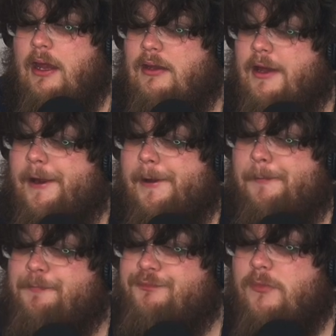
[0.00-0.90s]
And
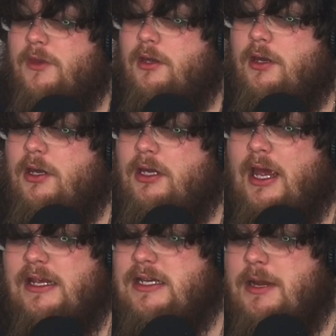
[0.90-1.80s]

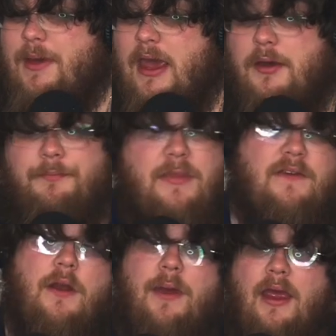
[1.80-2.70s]
yeah, he's gonna pay him.
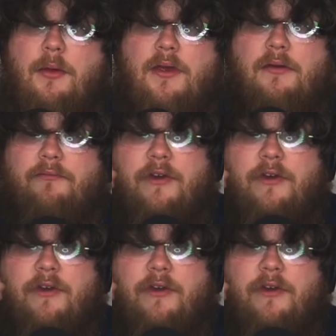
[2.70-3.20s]
He's gonna pay him in